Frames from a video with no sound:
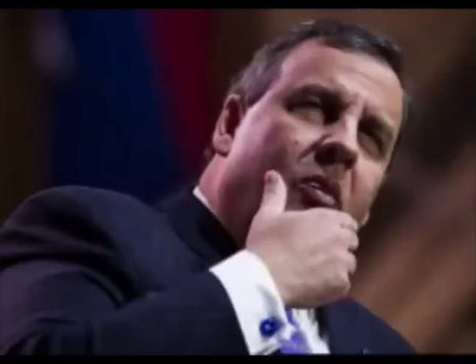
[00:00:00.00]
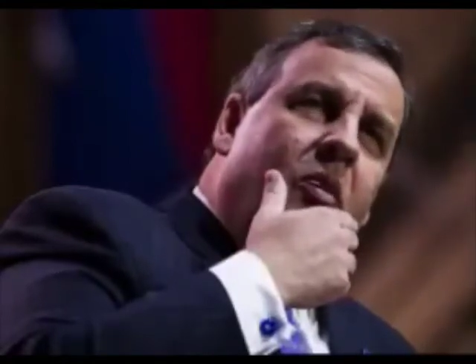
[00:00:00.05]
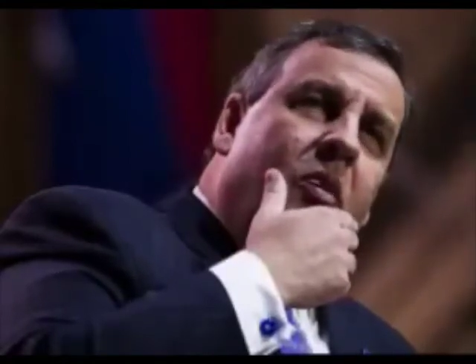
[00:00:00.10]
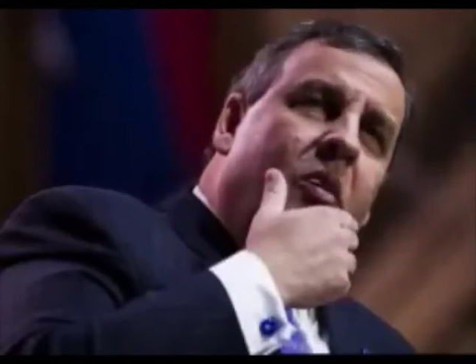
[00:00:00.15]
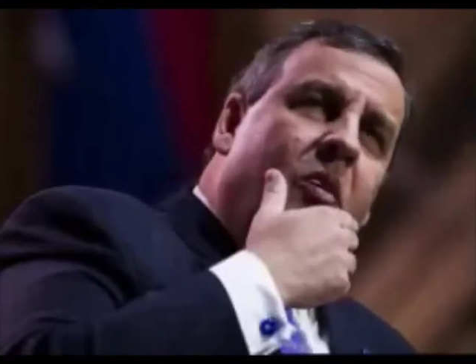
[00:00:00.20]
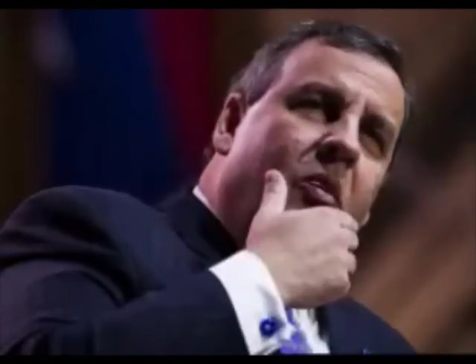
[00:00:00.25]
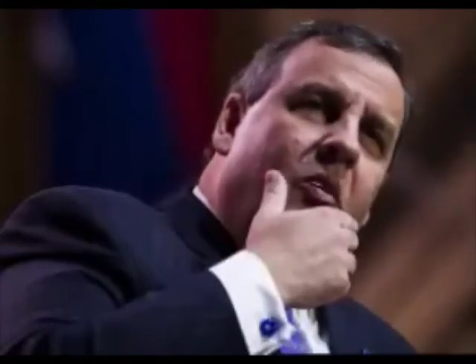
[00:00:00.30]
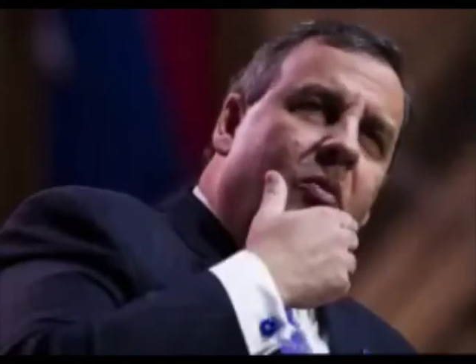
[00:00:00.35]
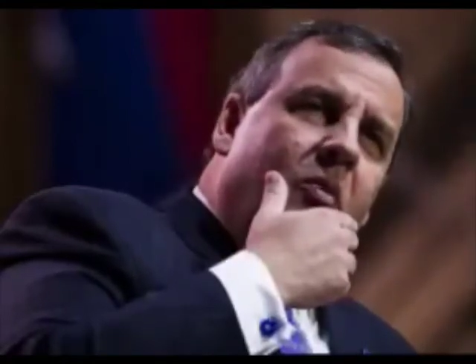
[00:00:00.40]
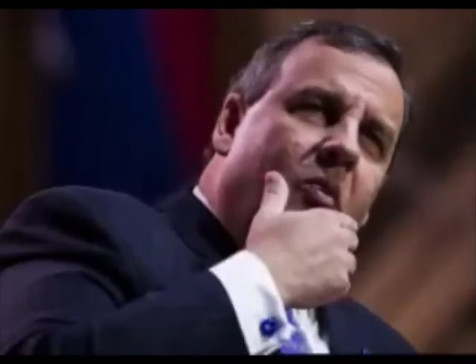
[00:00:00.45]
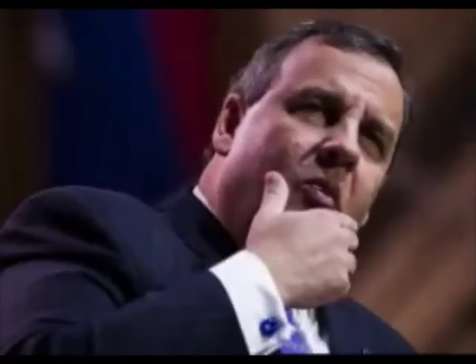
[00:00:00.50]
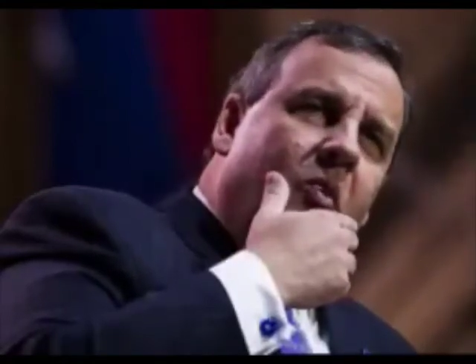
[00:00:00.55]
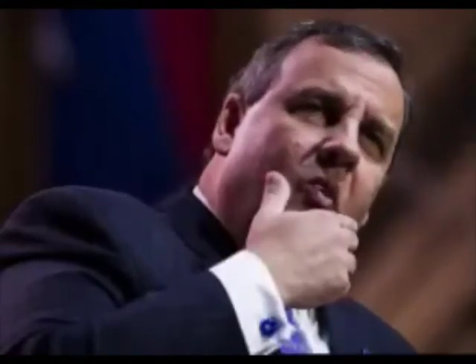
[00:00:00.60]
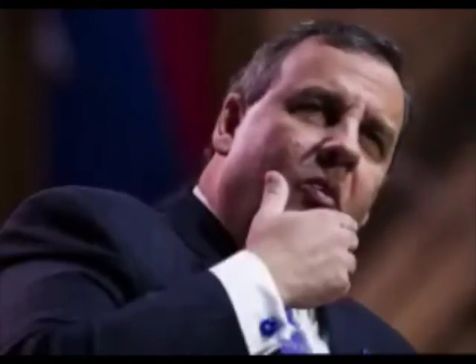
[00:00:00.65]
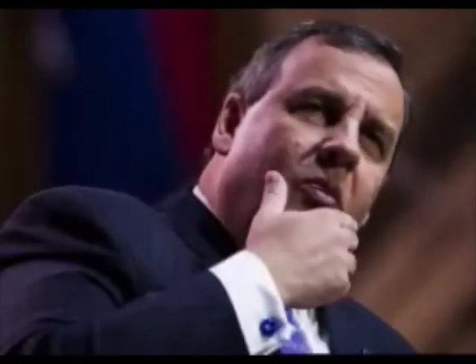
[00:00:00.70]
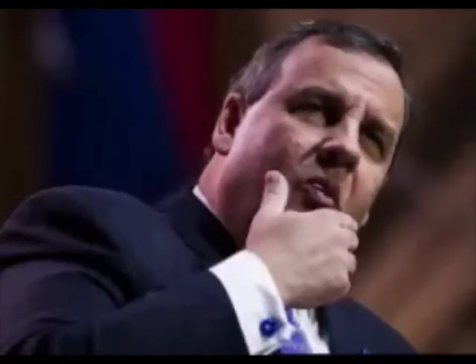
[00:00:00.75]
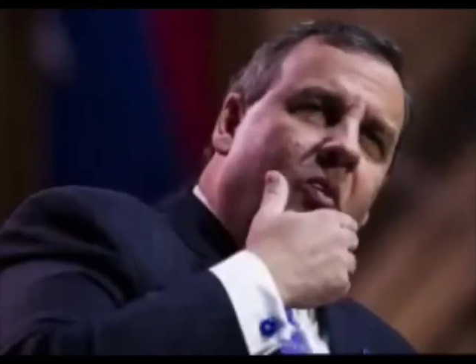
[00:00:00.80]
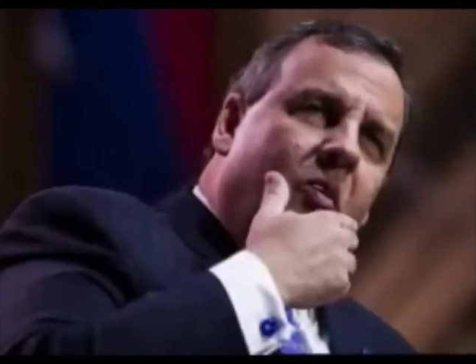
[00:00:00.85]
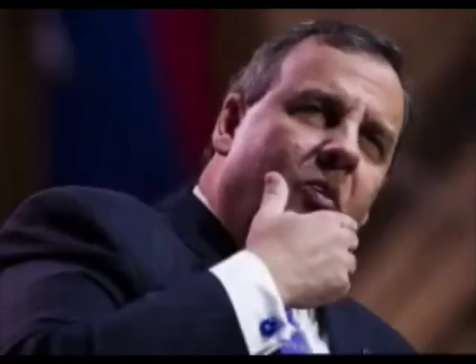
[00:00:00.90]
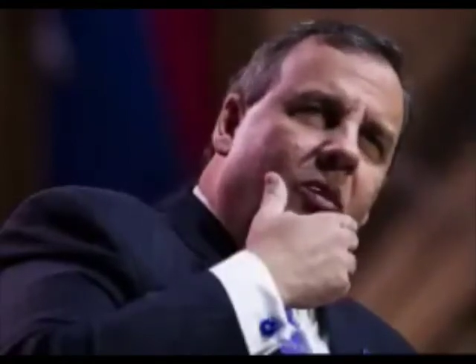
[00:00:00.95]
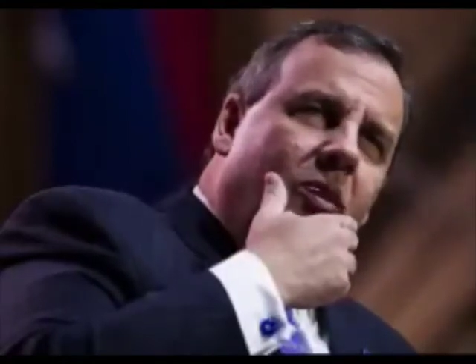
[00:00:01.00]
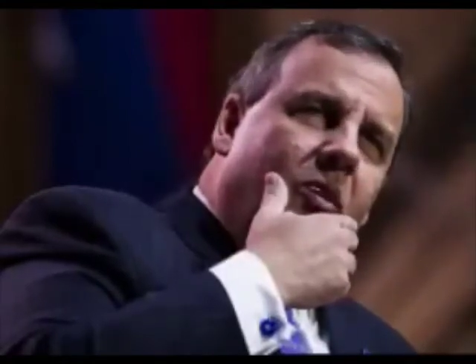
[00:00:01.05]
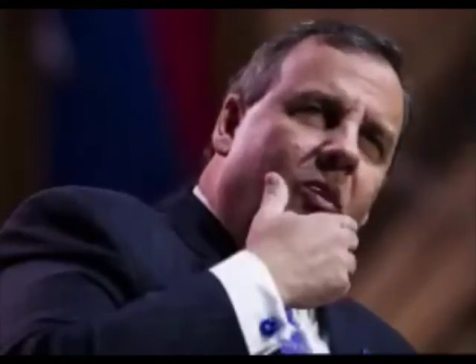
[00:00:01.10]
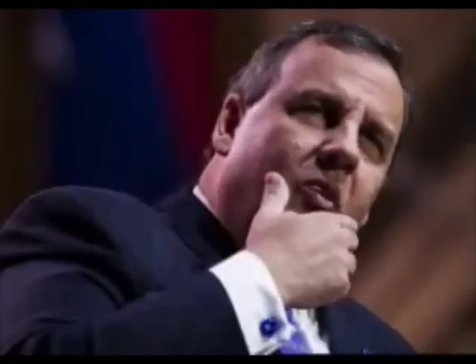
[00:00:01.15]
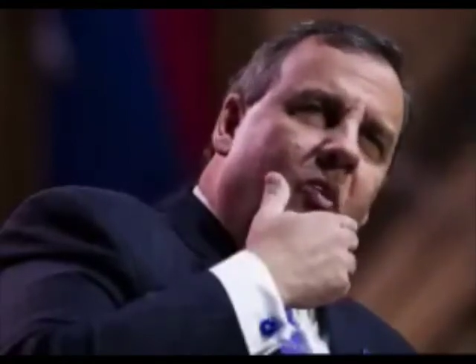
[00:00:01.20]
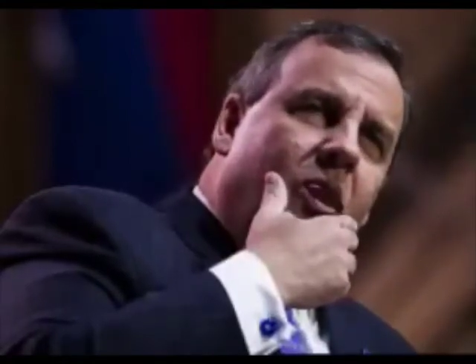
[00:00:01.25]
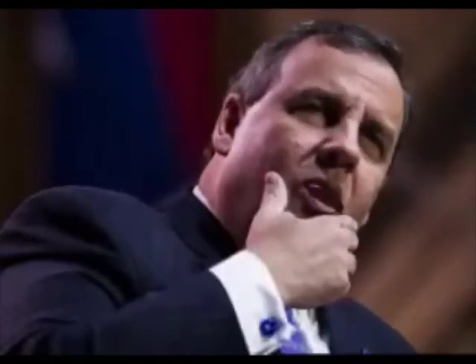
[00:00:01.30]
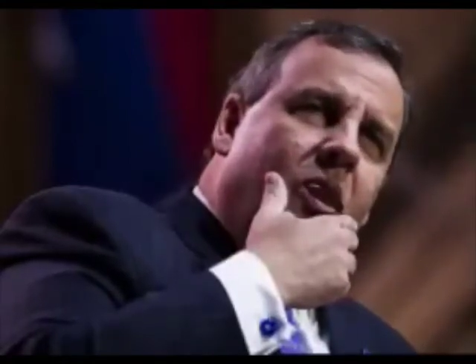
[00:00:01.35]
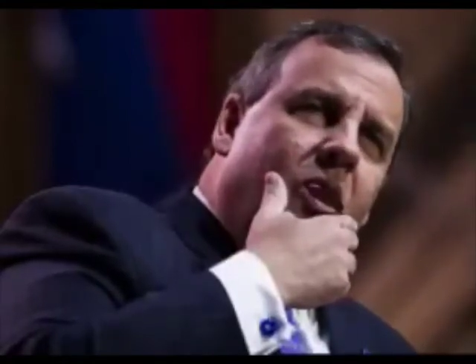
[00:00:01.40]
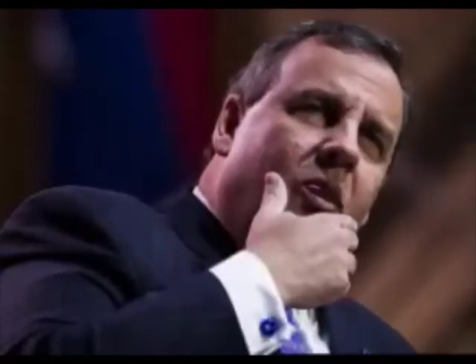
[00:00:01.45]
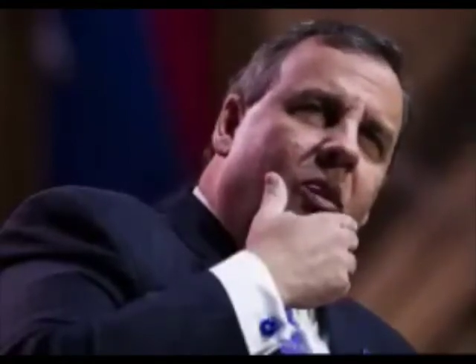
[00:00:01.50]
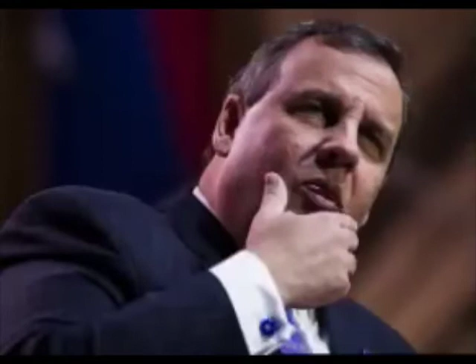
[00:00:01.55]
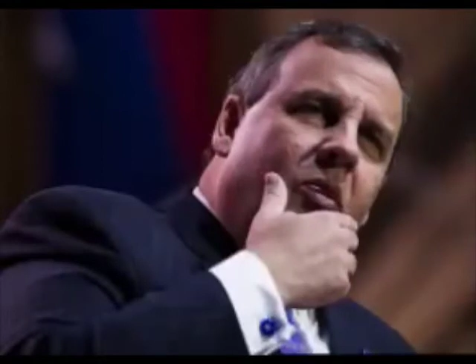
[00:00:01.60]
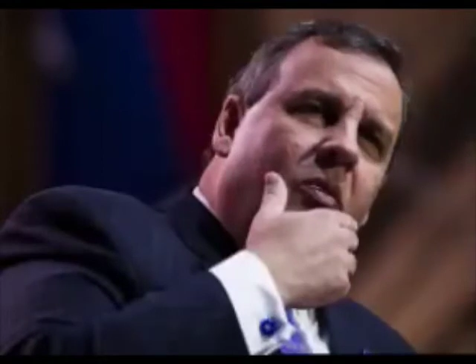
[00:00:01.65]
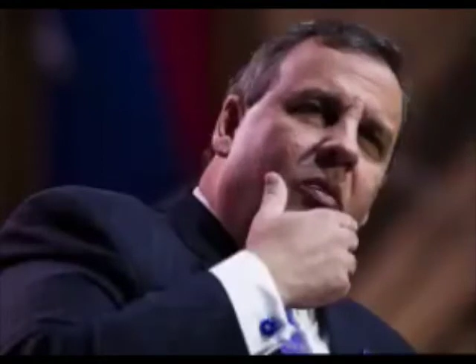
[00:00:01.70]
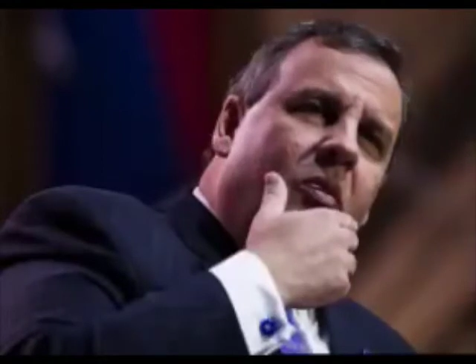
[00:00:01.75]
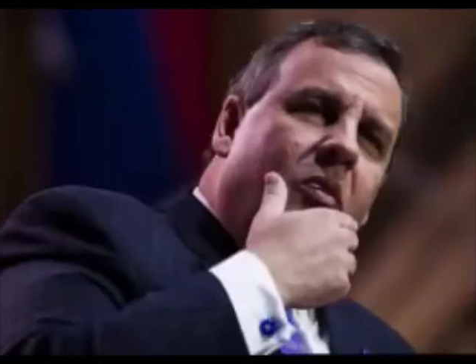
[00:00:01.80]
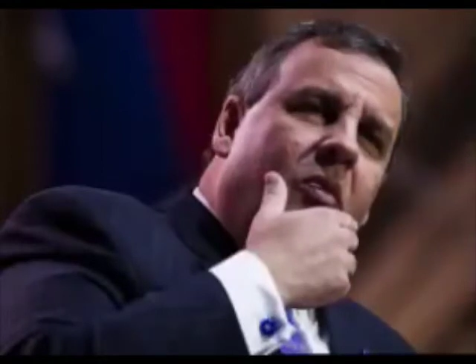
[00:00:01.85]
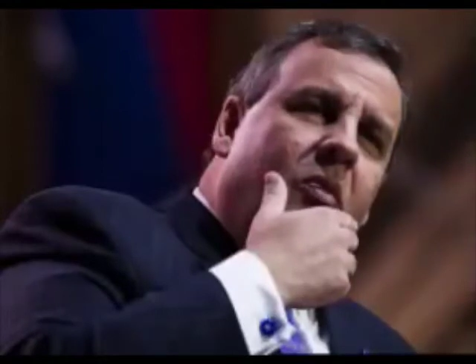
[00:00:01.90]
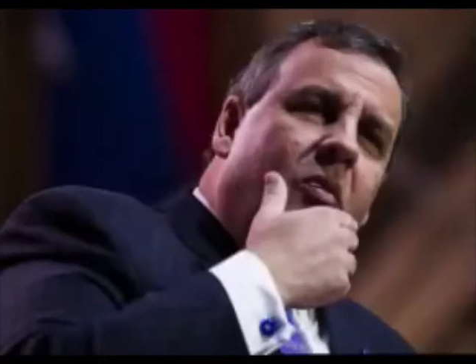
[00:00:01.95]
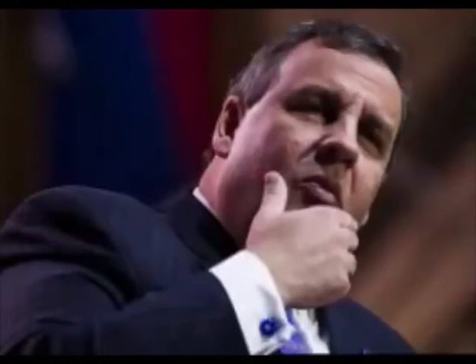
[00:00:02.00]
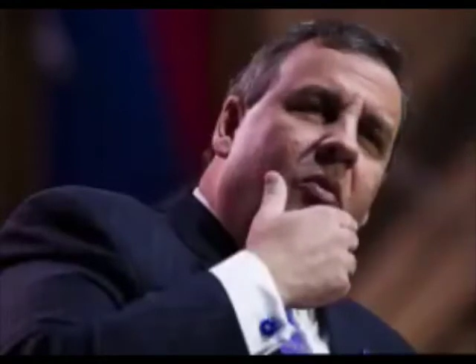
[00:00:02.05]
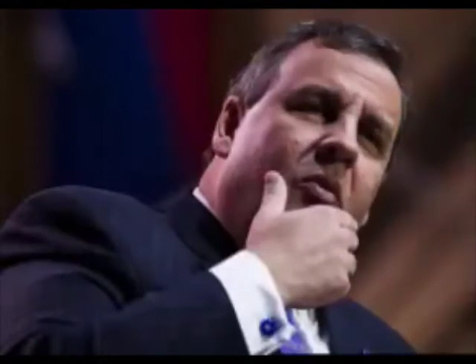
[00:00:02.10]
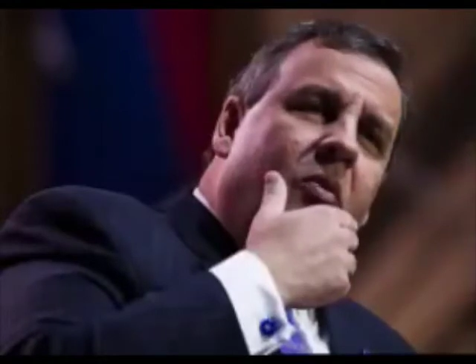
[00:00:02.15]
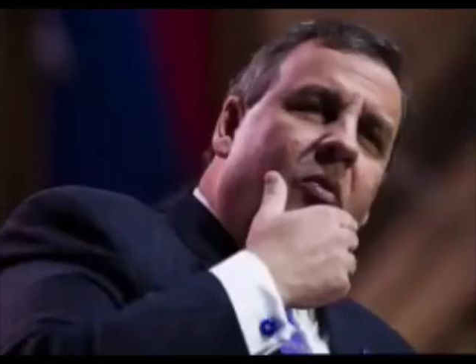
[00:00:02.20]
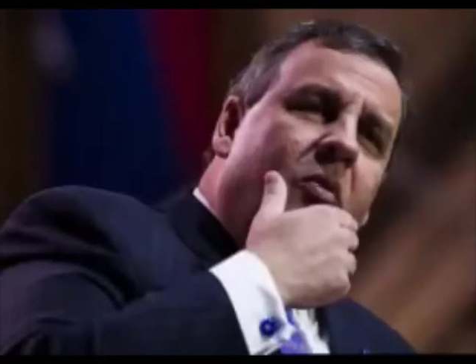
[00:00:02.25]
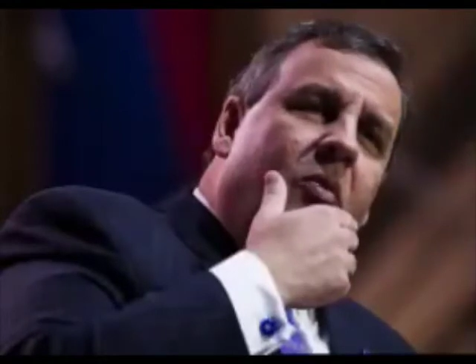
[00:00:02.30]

Guys in New Jersey know all about this.